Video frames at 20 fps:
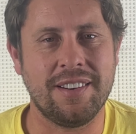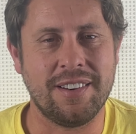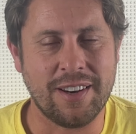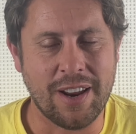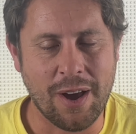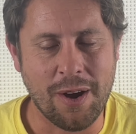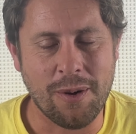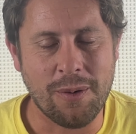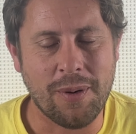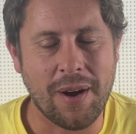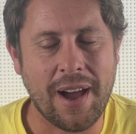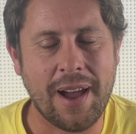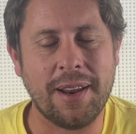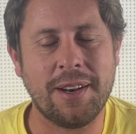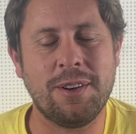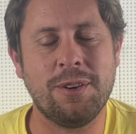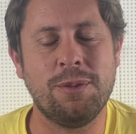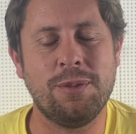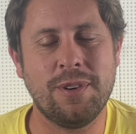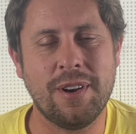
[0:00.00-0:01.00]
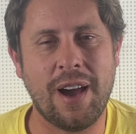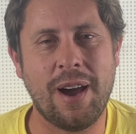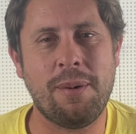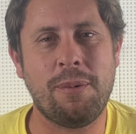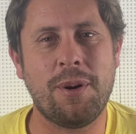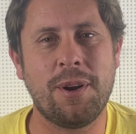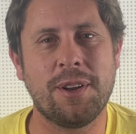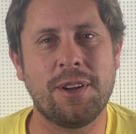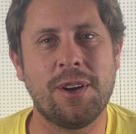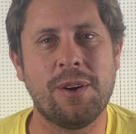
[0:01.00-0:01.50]
no, I do not
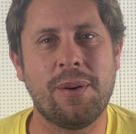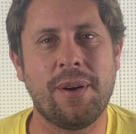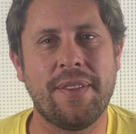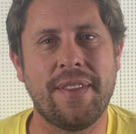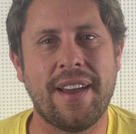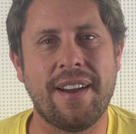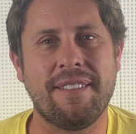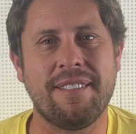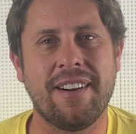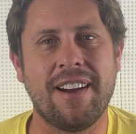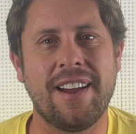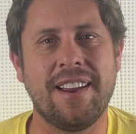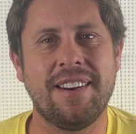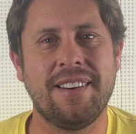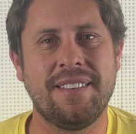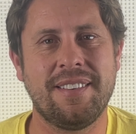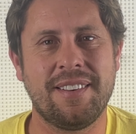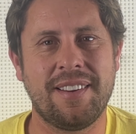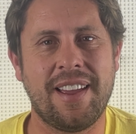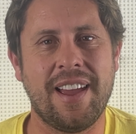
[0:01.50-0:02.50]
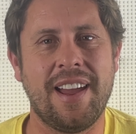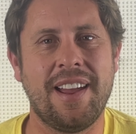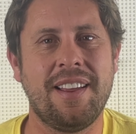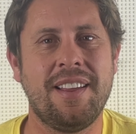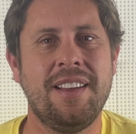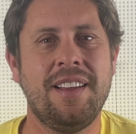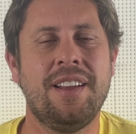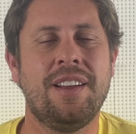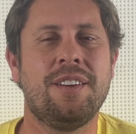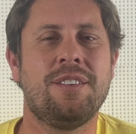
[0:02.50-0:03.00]
want to go on that ride. Okay,
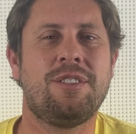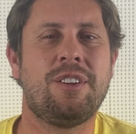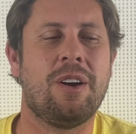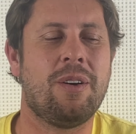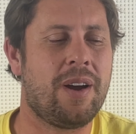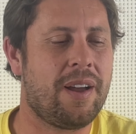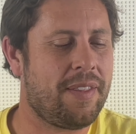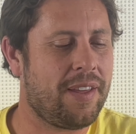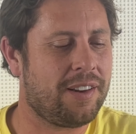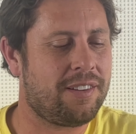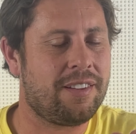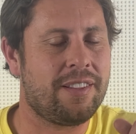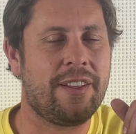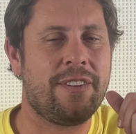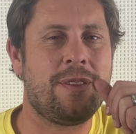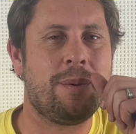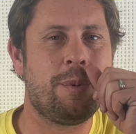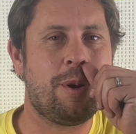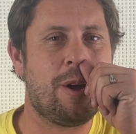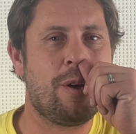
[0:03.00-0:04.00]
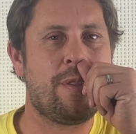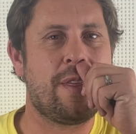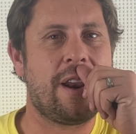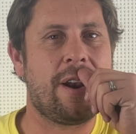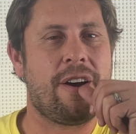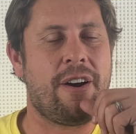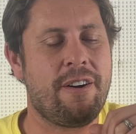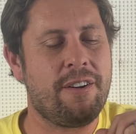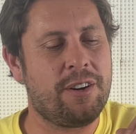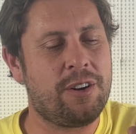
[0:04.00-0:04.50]
so I like to let them know that
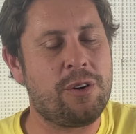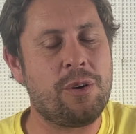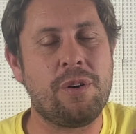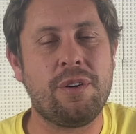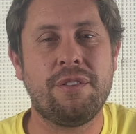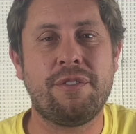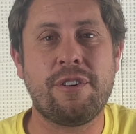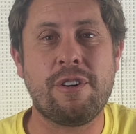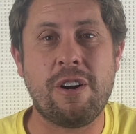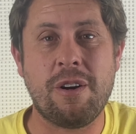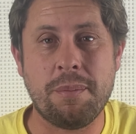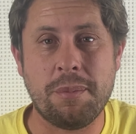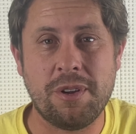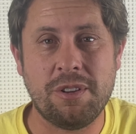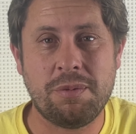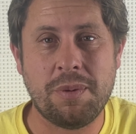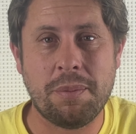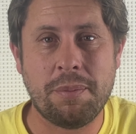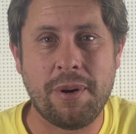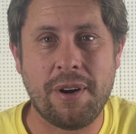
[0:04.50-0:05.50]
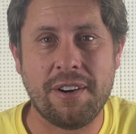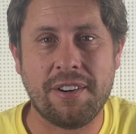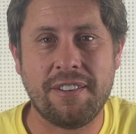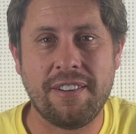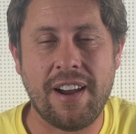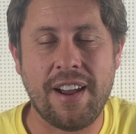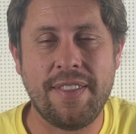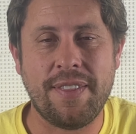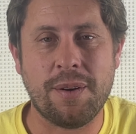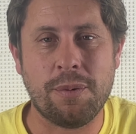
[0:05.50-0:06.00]
our goal for our amusement park
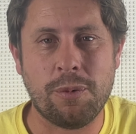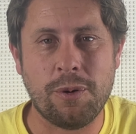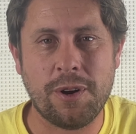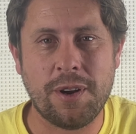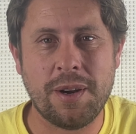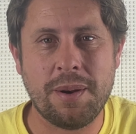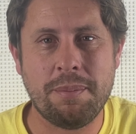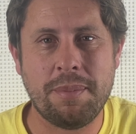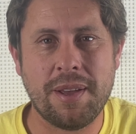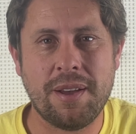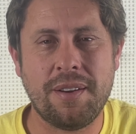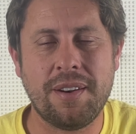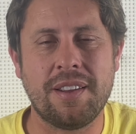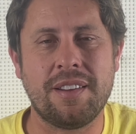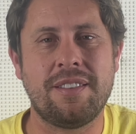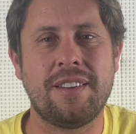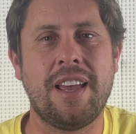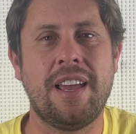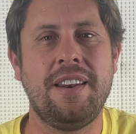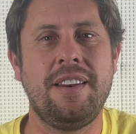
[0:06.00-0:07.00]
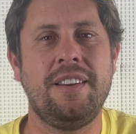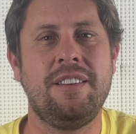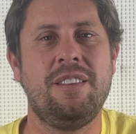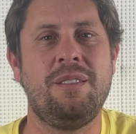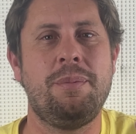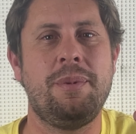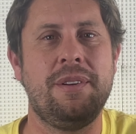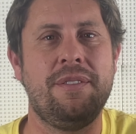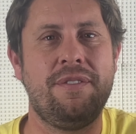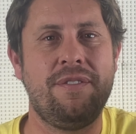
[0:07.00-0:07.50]
ride that we're going to build is that it needs
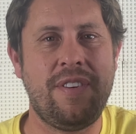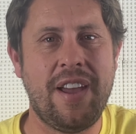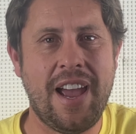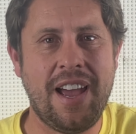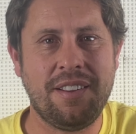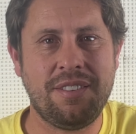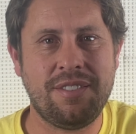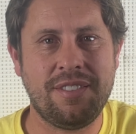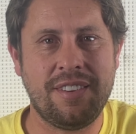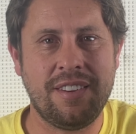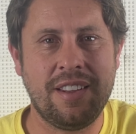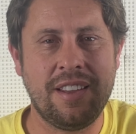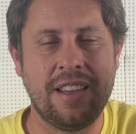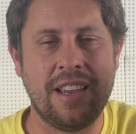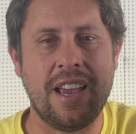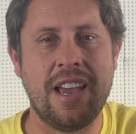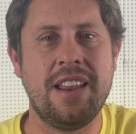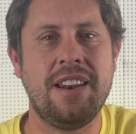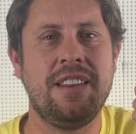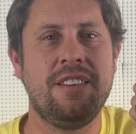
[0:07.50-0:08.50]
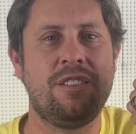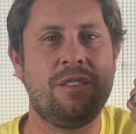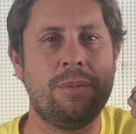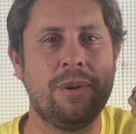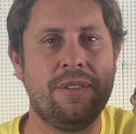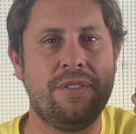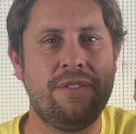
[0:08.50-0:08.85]
to be fast, it needs to be